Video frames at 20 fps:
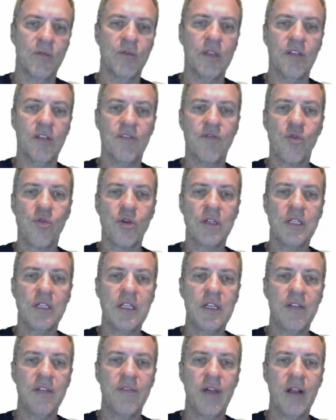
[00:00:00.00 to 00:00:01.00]
we get
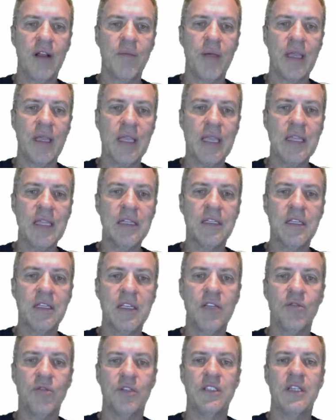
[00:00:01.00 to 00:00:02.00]
14 divided by
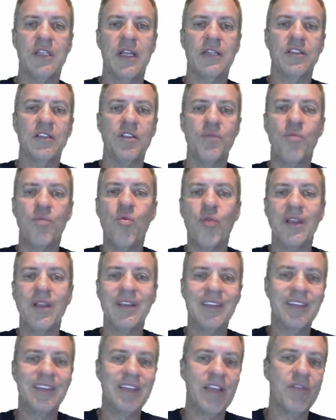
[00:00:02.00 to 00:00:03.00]
18, which is actually
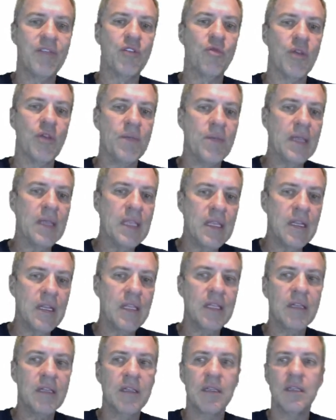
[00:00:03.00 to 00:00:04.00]
0.7
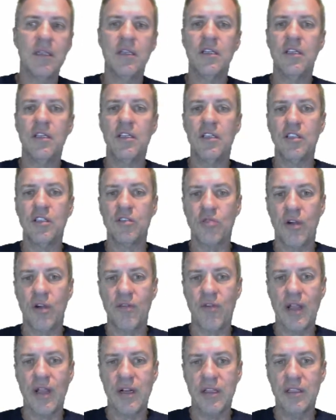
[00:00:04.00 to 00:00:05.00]
repeating. So
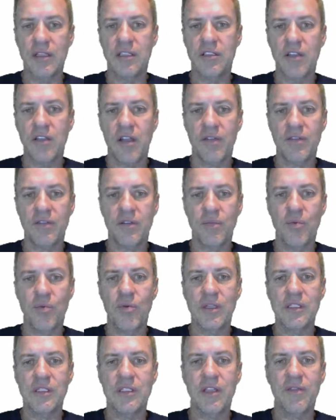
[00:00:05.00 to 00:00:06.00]
I've rounded this off to
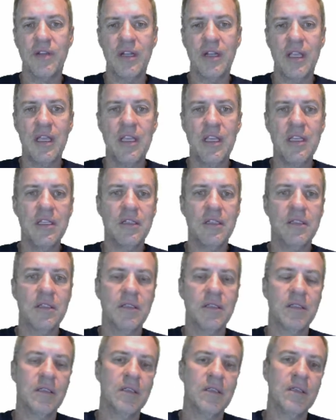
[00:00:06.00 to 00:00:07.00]
0.78.
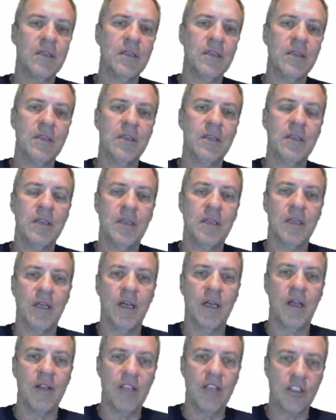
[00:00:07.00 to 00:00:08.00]

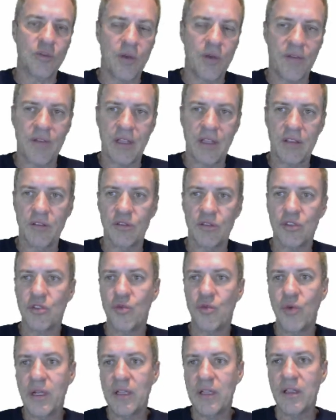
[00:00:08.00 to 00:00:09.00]
That's why I've got little
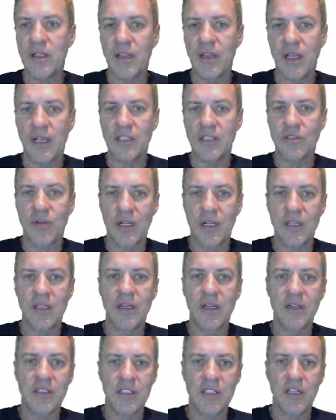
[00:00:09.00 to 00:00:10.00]
squiggly lines right
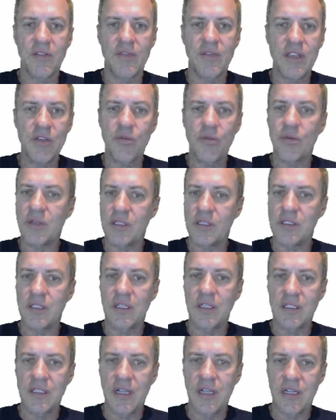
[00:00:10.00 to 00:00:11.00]
there instead of equal, because it
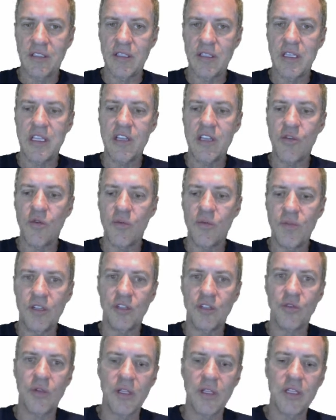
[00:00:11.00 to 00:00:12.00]
doesn't actually equal, but
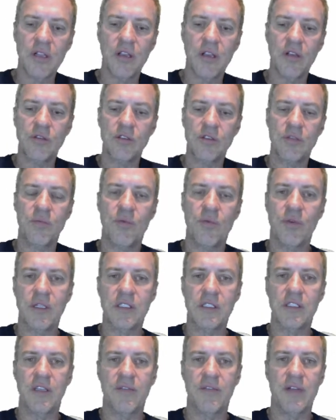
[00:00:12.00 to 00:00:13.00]
it's really close to
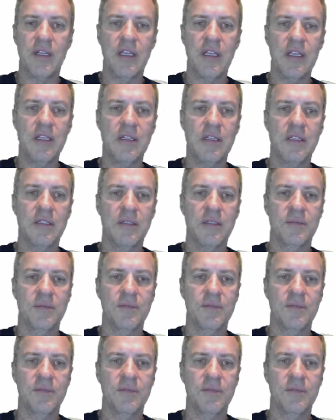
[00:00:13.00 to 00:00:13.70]
0.78.